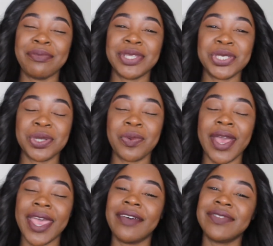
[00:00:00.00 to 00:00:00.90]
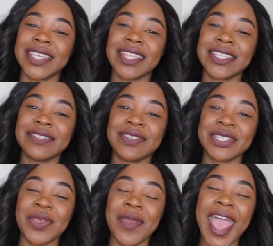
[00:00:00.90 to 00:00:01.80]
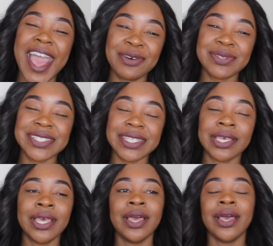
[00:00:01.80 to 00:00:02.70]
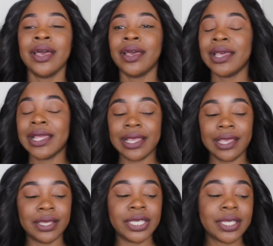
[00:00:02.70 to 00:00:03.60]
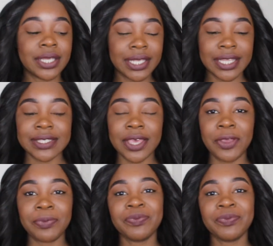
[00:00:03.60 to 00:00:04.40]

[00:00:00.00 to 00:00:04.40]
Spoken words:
But you know what? I have to get this video out. Let's go.